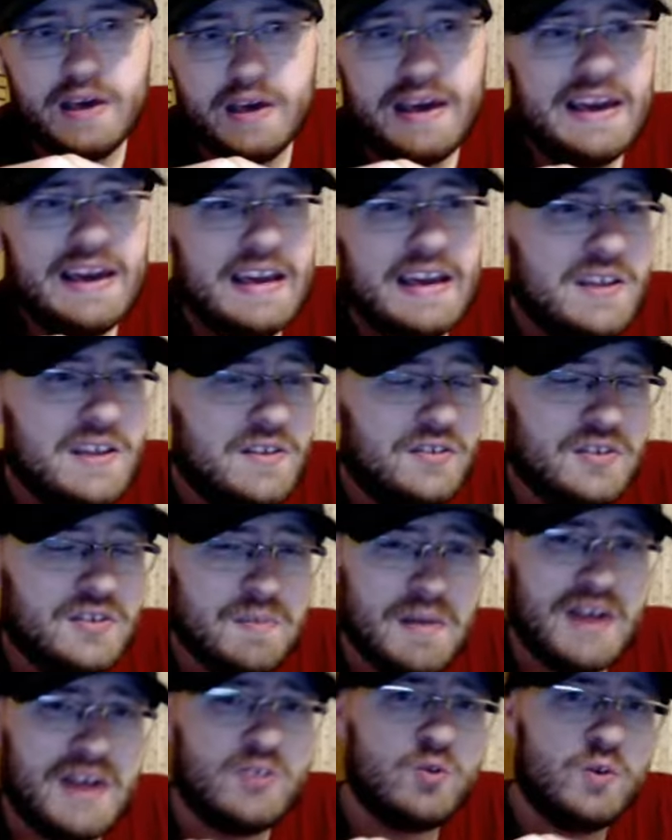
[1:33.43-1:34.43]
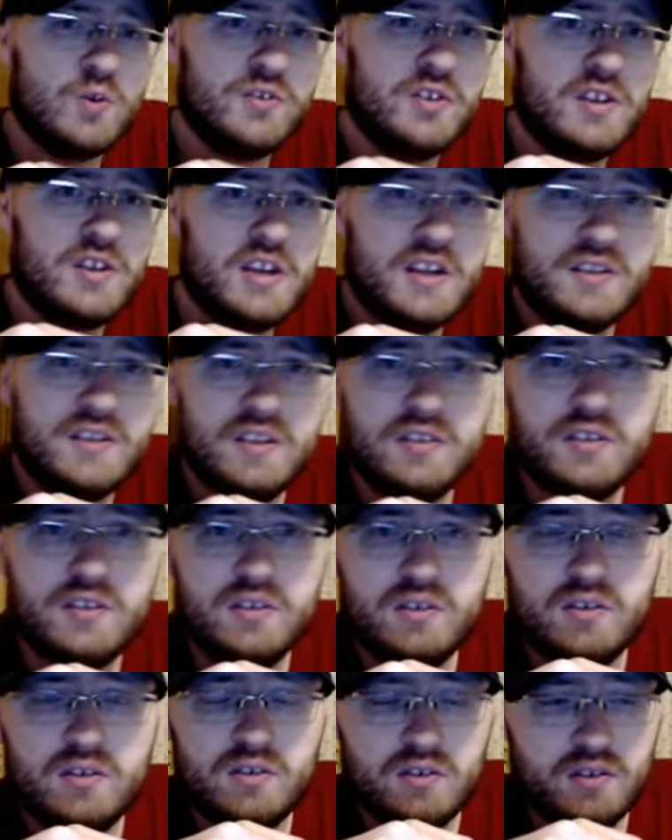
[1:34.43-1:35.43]
Hey, this is Matt. Once again, this
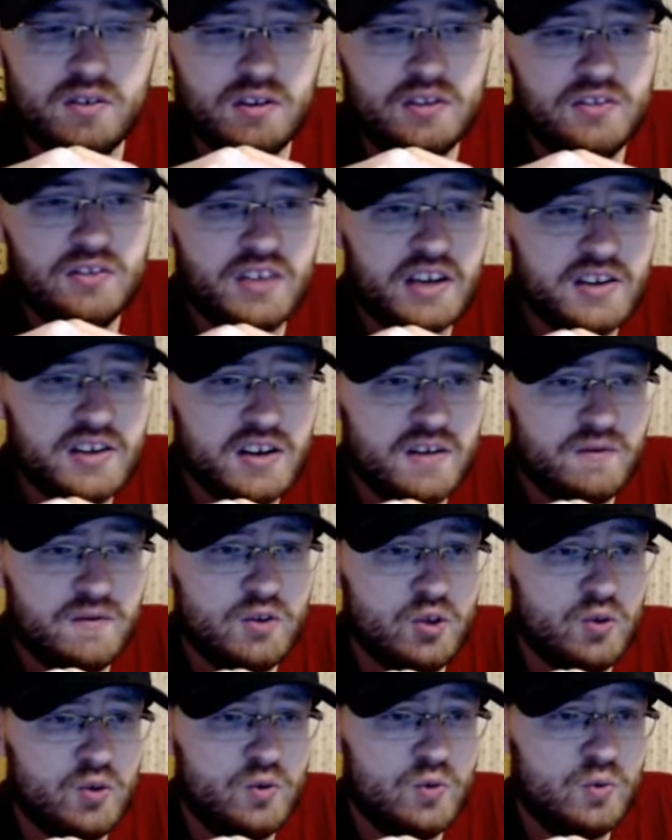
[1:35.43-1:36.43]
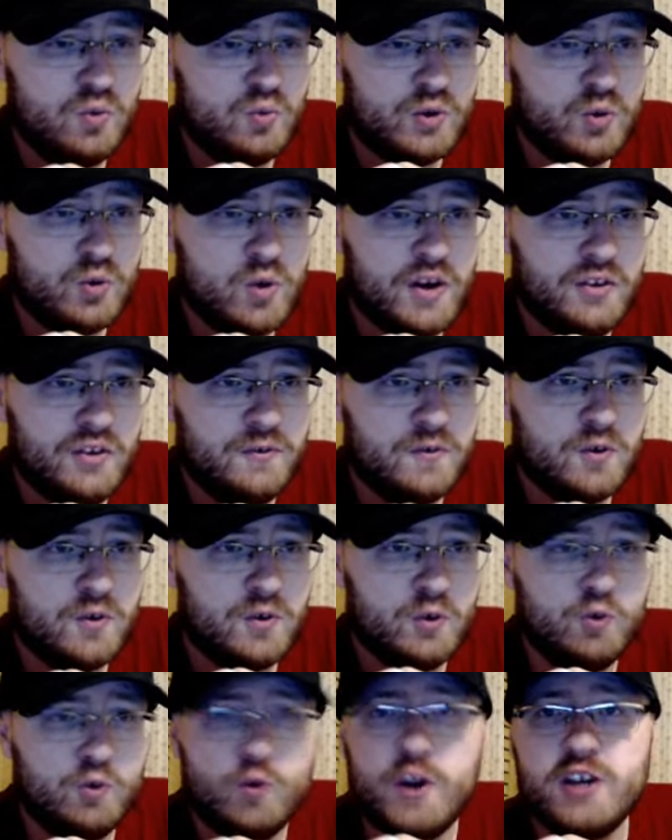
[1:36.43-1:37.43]
is the second of two requests
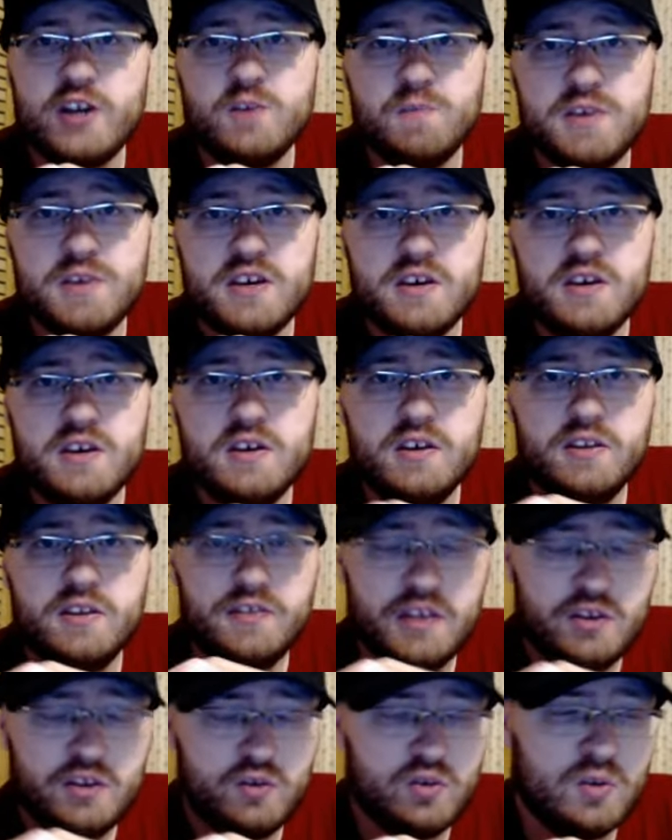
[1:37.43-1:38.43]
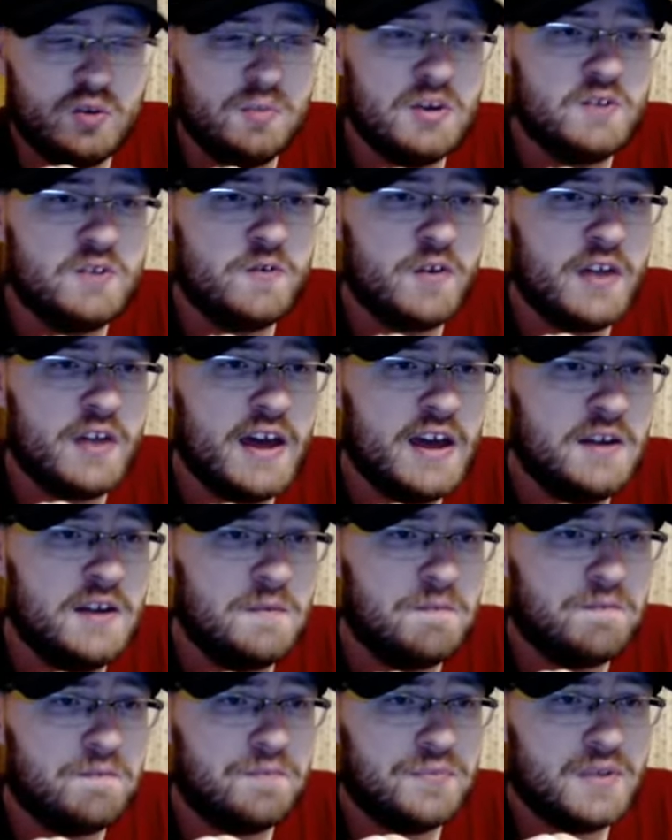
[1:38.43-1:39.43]
for Greg B. They do so much for that.
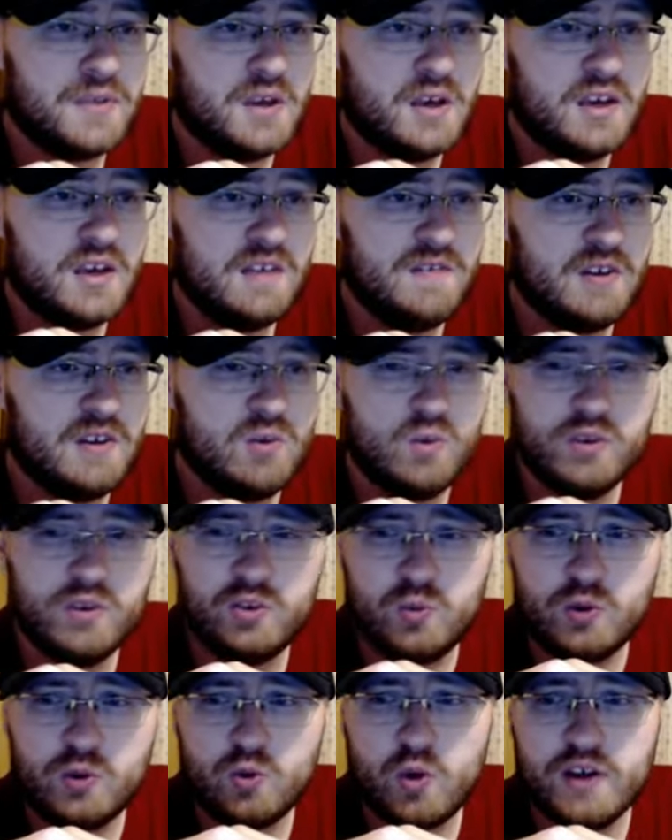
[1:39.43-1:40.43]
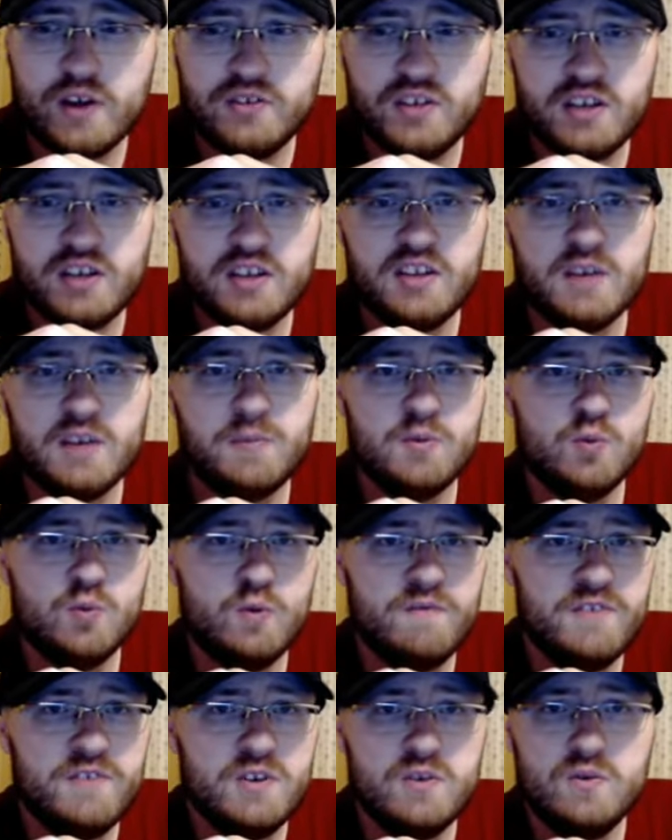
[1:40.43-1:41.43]
If anyone wants to request any type of
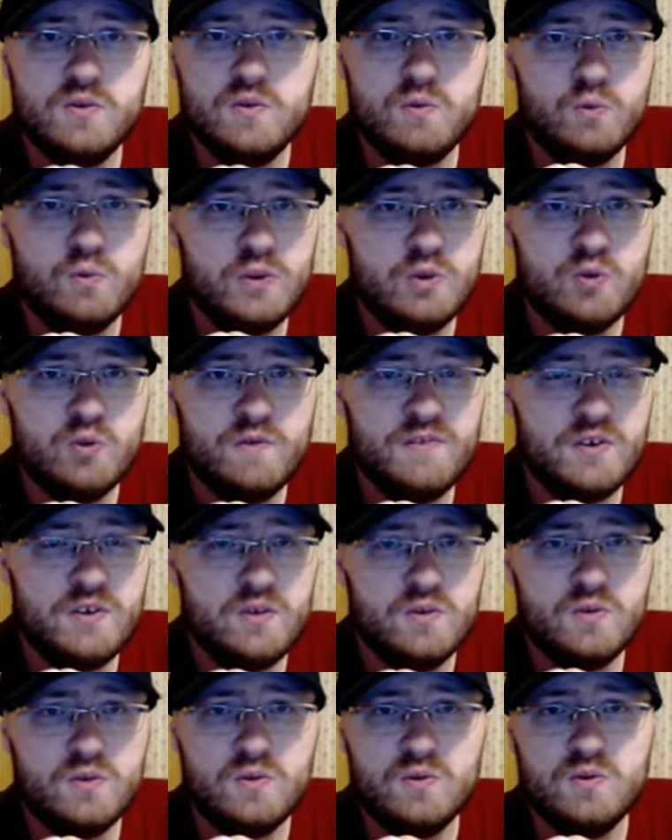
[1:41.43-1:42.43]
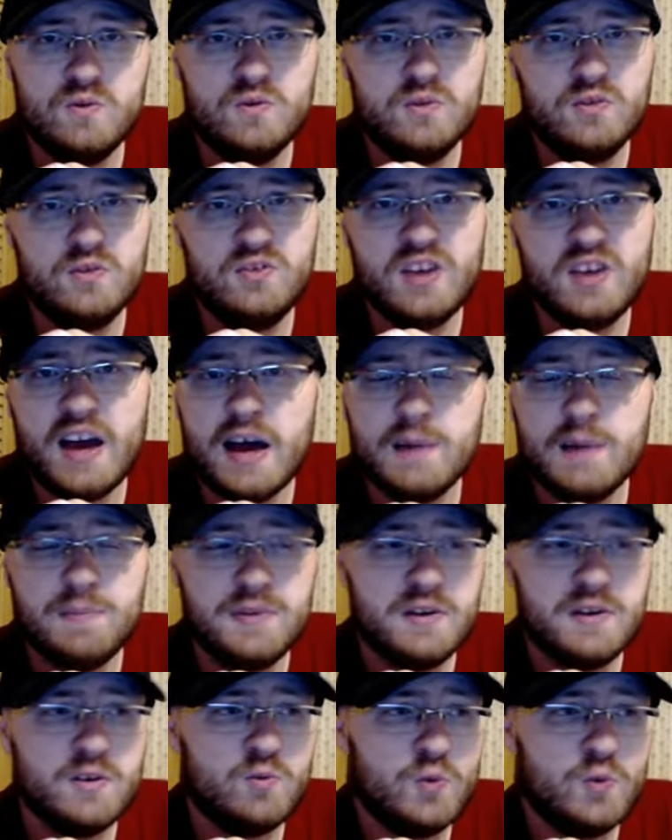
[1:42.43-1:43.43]
review, re-review,
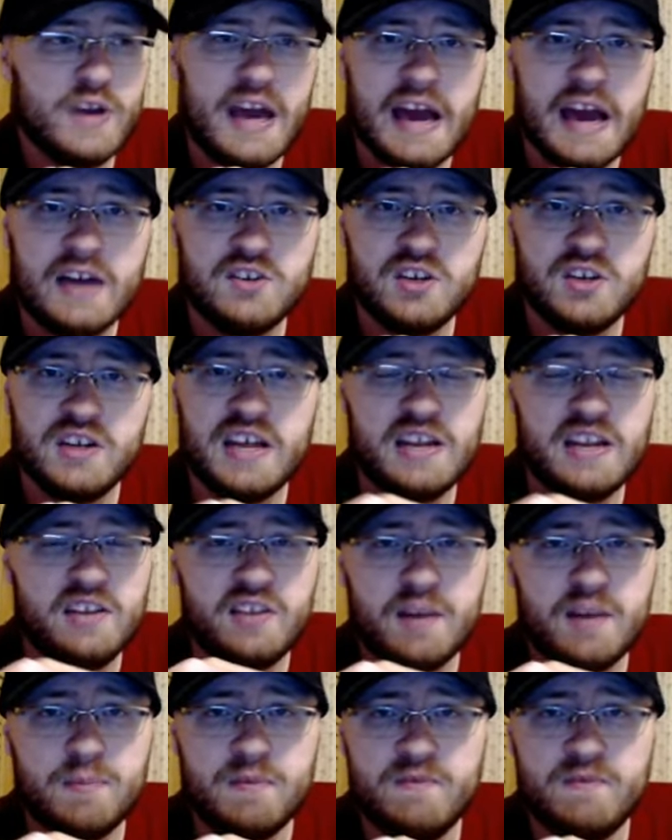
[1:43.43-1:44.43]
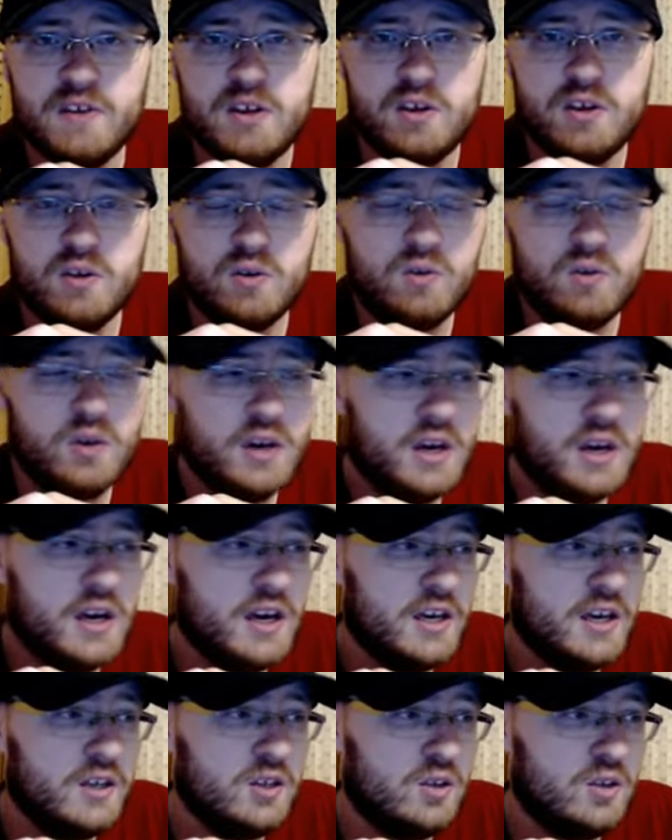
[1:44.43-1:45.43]
topic, reaction, any type of video,
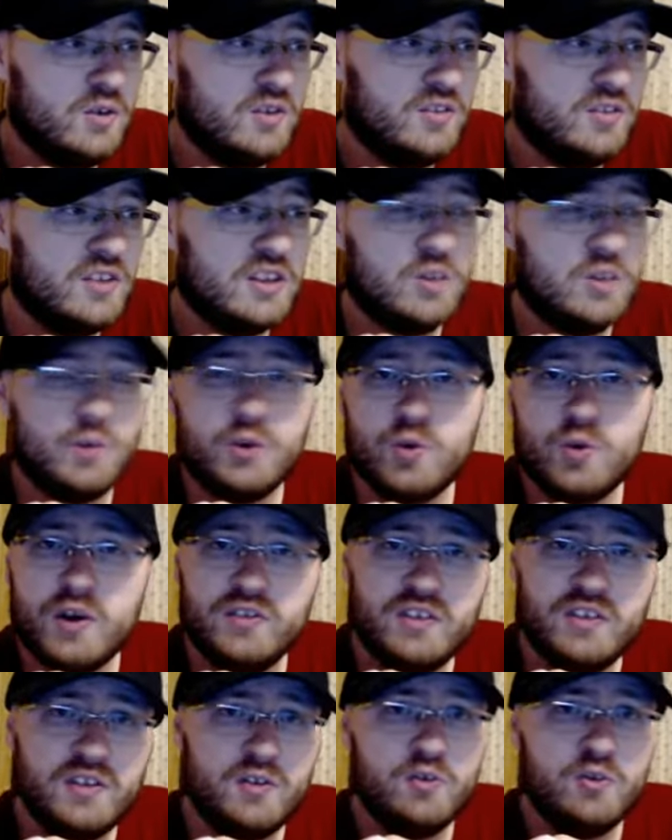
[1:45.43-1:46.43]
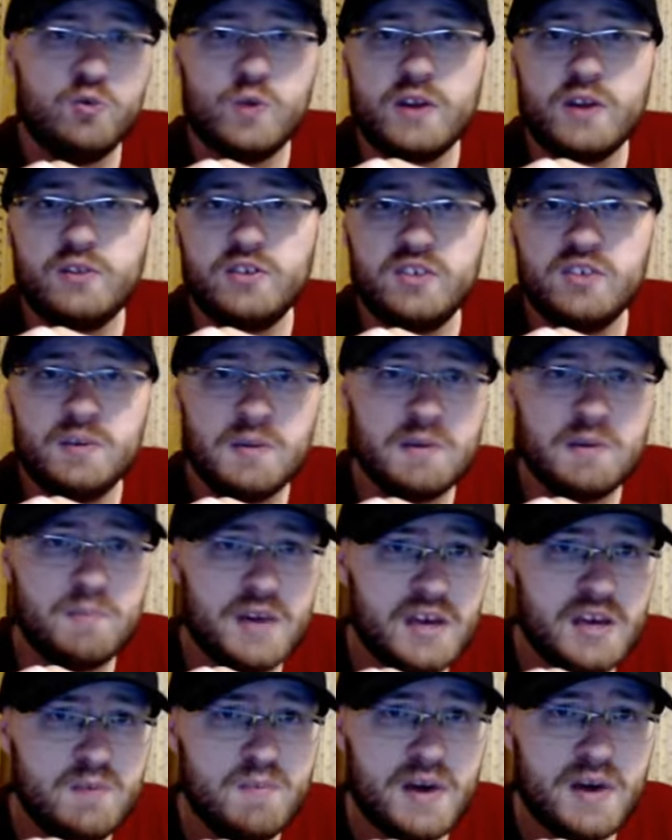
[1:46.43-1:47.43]
you just send the request either directly to my
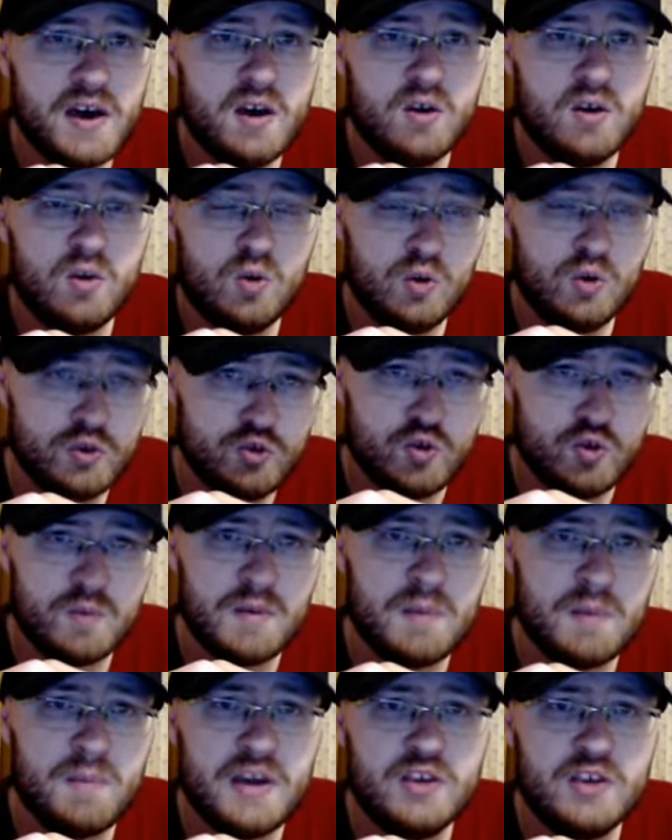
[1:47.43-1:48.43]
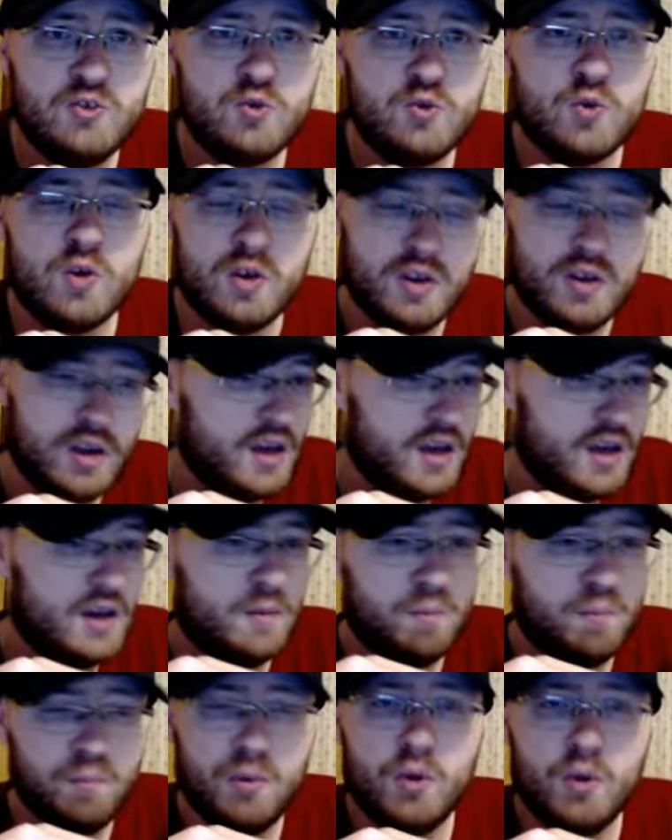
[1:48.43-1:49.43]
PayPal or join my Patreon.
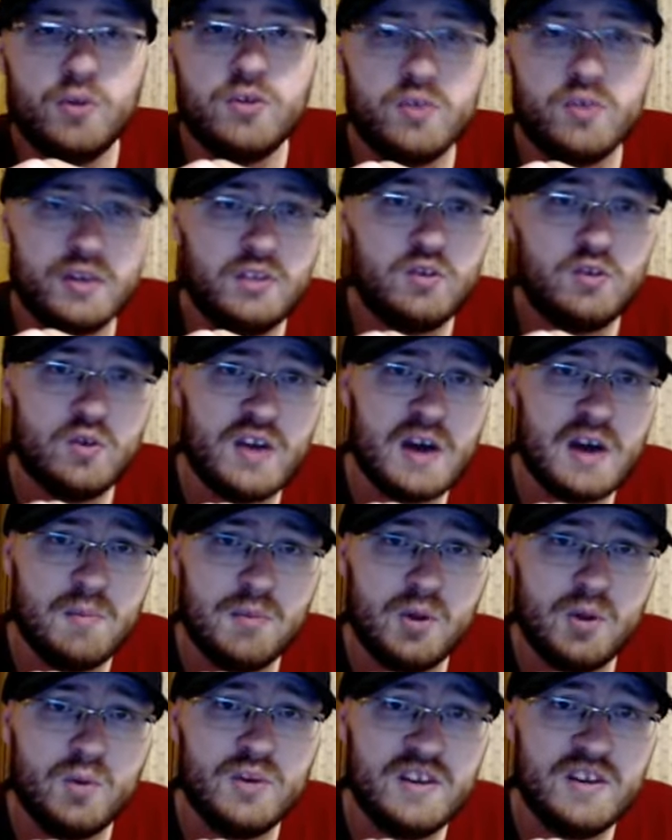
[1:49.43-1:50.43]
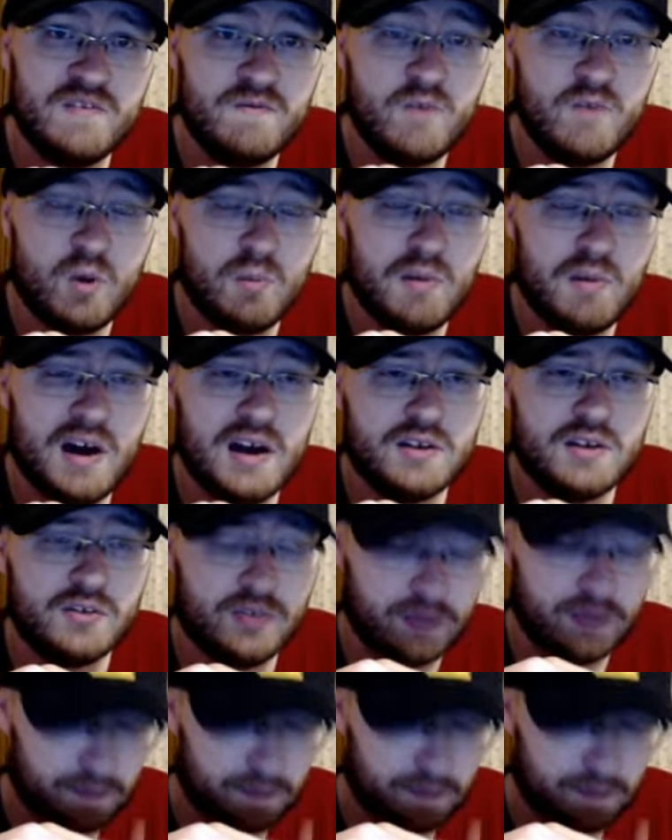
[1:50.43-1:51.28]
Both links are down below in the info box.